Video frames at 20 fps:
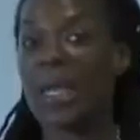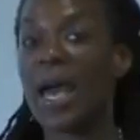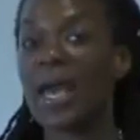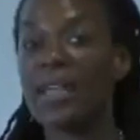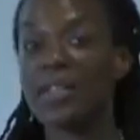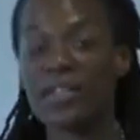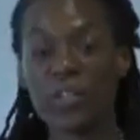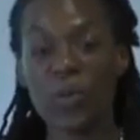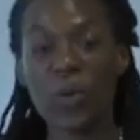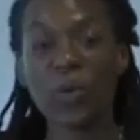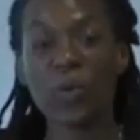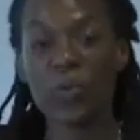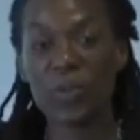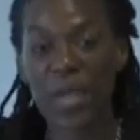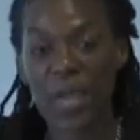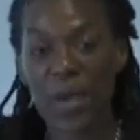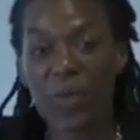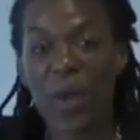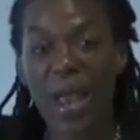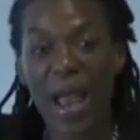And so
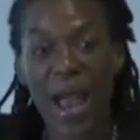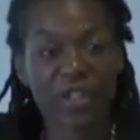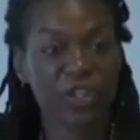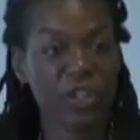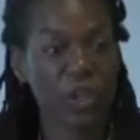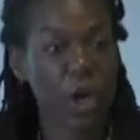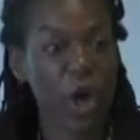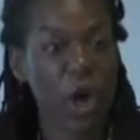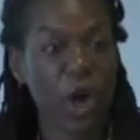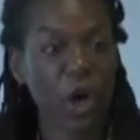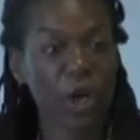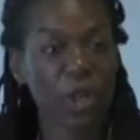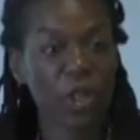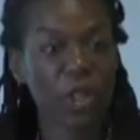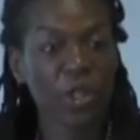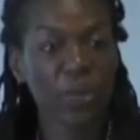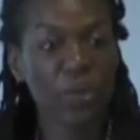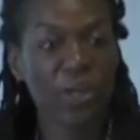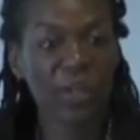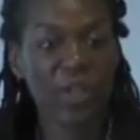they were actually
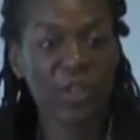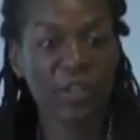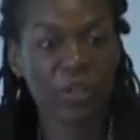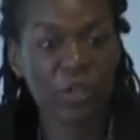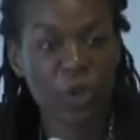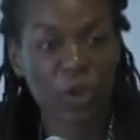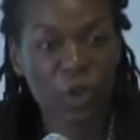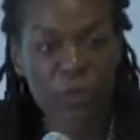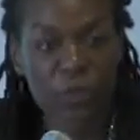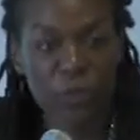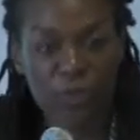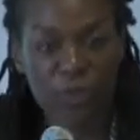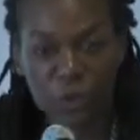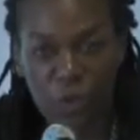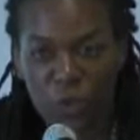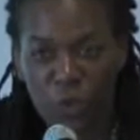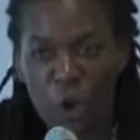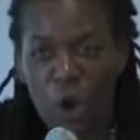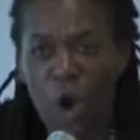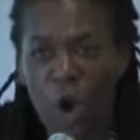arguing that in terms of
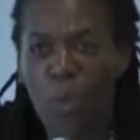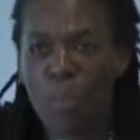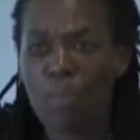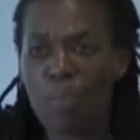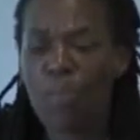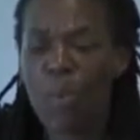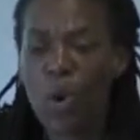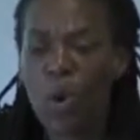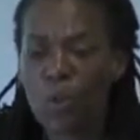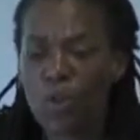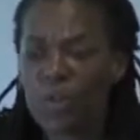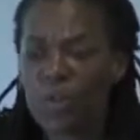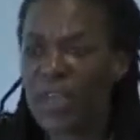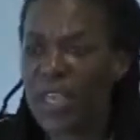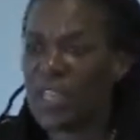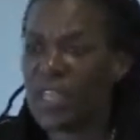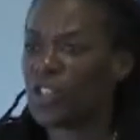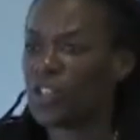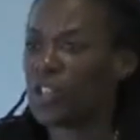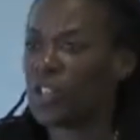sort of
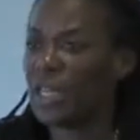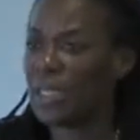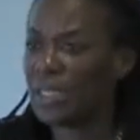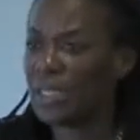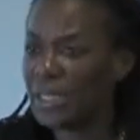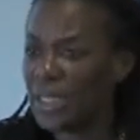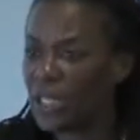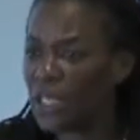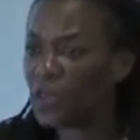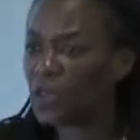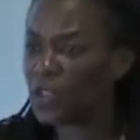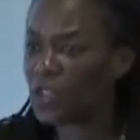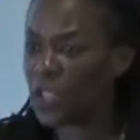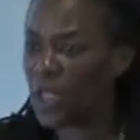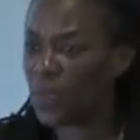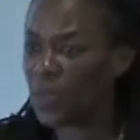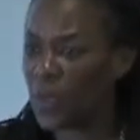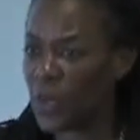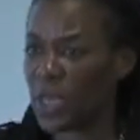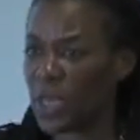motivation and
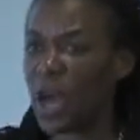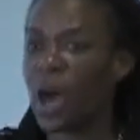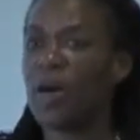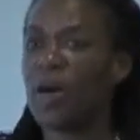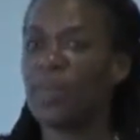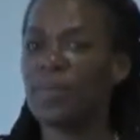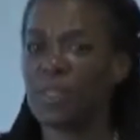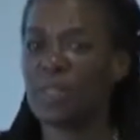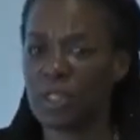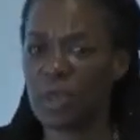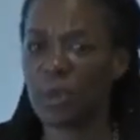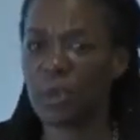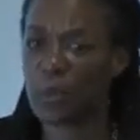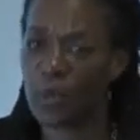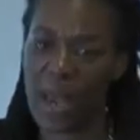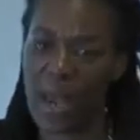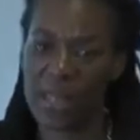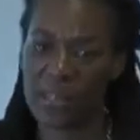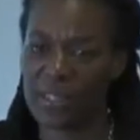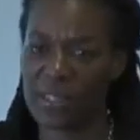leadership becomes
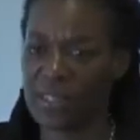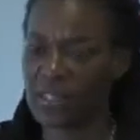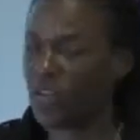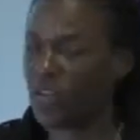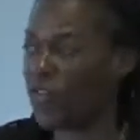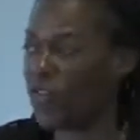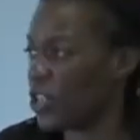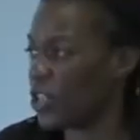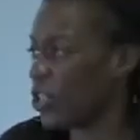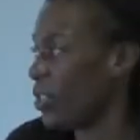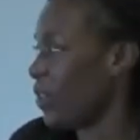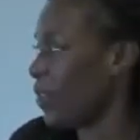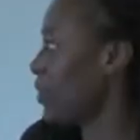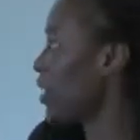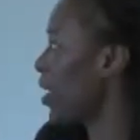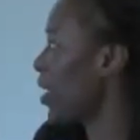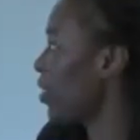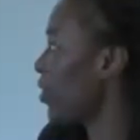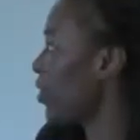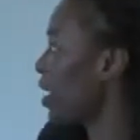depressed as a function of
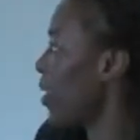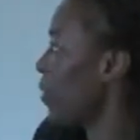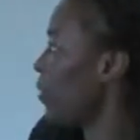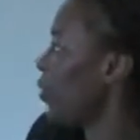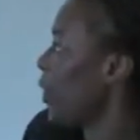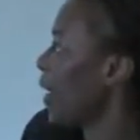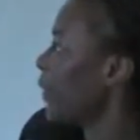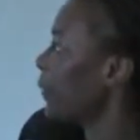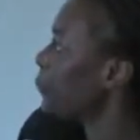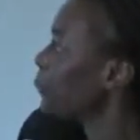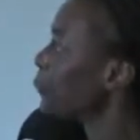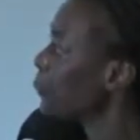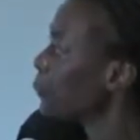stereotype threat.